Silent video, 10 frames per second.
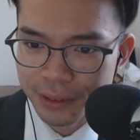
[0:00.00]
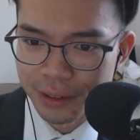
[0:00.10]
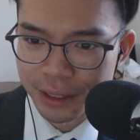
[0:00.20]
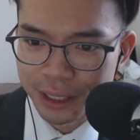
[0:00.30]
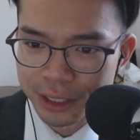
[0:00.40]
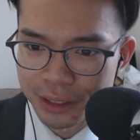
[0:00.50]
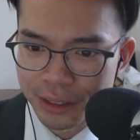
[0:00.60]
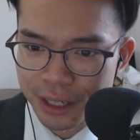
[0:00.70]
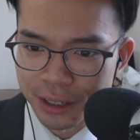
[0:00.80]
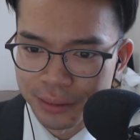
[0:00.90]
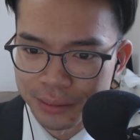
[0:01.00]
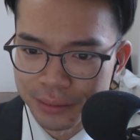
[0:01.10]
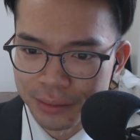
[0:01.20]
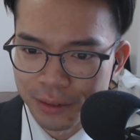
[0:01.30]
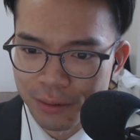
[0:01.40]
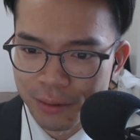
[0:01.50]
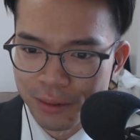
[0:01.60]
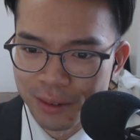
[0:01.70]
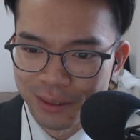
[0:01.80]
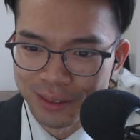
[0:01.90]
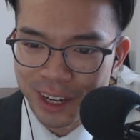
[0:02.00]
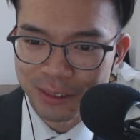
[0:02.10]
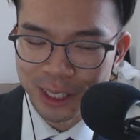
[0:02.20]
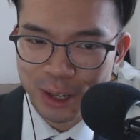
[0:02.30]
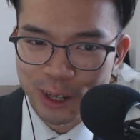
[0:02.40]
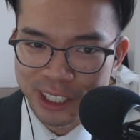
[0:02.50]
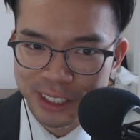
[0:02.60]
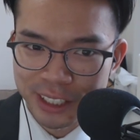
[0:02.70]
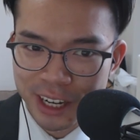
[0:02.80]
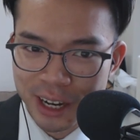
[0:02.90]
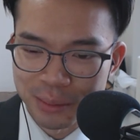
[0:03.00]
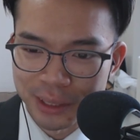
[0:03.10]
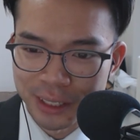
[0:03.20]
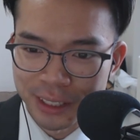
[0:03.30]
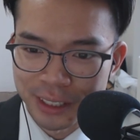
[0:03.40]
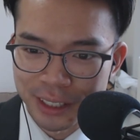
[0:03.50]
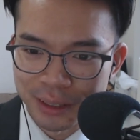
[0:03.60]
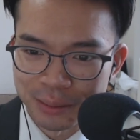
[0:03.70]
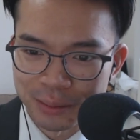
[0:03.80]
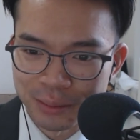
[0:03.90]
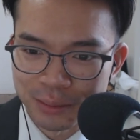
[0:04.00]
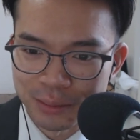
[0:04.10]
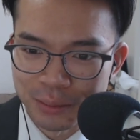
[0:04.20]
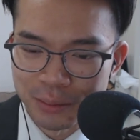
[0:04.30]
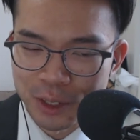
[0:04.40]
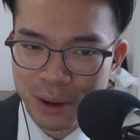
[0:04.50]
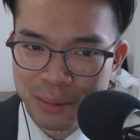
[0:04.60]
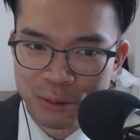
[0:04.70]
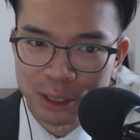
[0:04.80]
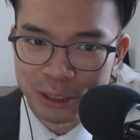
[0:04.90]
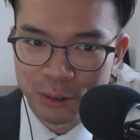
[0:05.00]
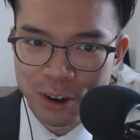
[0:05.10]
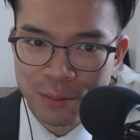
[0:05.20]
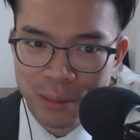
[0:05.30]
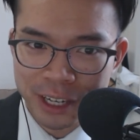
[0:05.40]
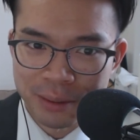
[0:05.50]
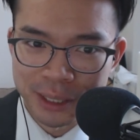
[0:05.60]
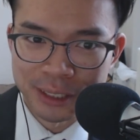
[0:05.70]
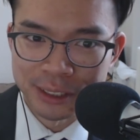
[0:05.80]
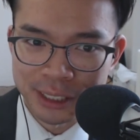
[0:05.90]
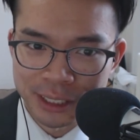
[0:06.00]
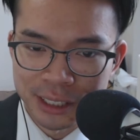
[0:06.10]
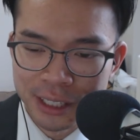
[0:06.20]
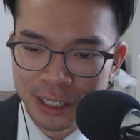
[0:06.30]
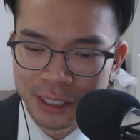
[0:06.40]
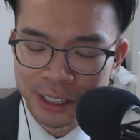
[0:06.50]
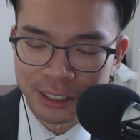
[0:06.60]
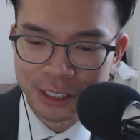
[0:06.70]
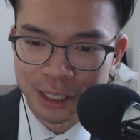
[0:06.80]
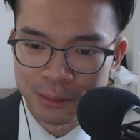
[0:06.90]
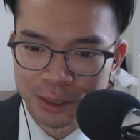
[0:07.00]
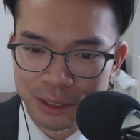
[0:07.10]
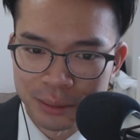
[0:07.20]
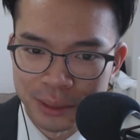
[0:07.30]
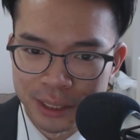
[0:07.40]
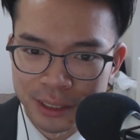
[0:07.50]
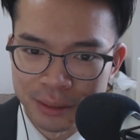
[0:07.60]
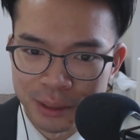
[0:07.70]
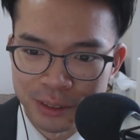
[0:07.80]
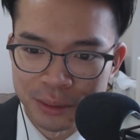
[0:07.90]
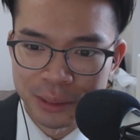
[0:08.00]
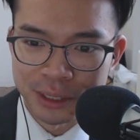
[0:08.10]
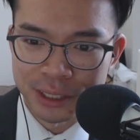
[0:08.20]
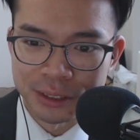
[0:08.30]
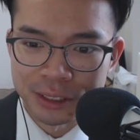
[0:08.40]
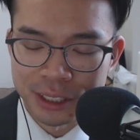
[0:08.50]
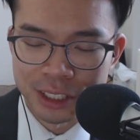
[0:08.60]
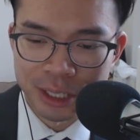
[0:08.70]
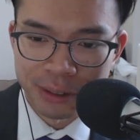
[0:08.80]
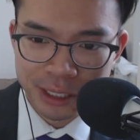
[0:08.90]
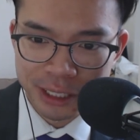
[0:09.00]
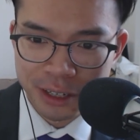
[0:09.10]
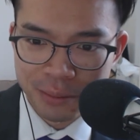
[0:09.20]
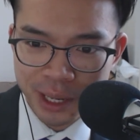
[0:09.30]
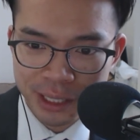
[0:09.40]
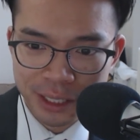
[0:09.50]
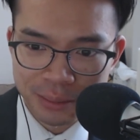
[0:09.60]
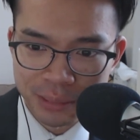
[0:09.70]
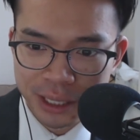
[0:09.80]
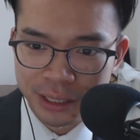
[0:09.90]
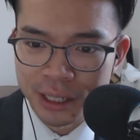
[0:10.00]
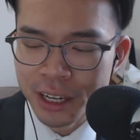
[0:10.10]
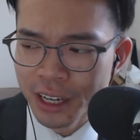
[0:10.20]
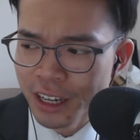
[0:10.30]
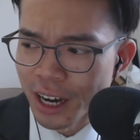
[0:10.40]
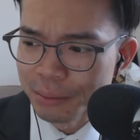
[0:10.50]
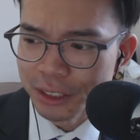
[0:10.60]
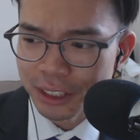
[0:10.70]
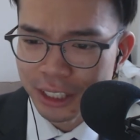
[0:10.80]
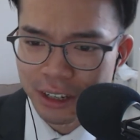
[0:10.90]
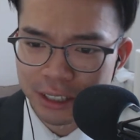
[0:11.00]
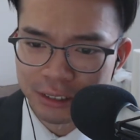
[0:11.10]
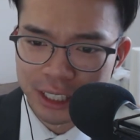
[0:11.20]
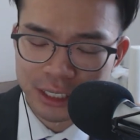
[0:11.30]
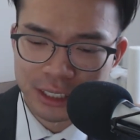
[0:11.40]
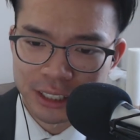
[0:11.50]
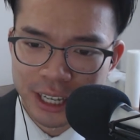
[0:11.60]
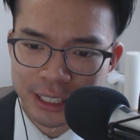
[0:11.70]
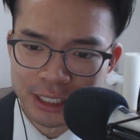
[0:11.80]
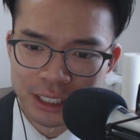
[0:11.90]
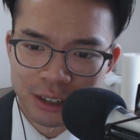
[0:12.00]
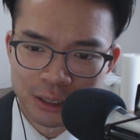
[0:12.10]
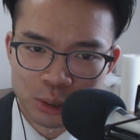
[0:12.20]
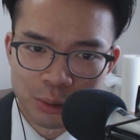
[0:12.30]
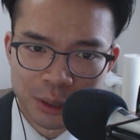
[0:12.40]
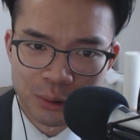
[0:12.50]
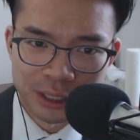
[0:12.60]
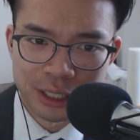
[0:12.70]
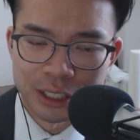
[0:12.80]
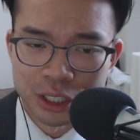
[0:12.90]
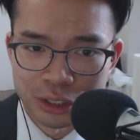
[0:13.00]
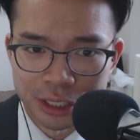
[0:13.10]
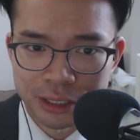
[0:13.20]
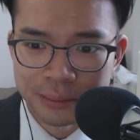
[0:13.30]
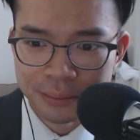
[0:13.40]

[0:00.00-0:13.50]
Okay, so not really a question I got, but like you might be wondering what mic am I using? because this comes from my friend Mirtha, who said she wanted to get a mic like mine. I'm using the Audio Technica ATR 2100.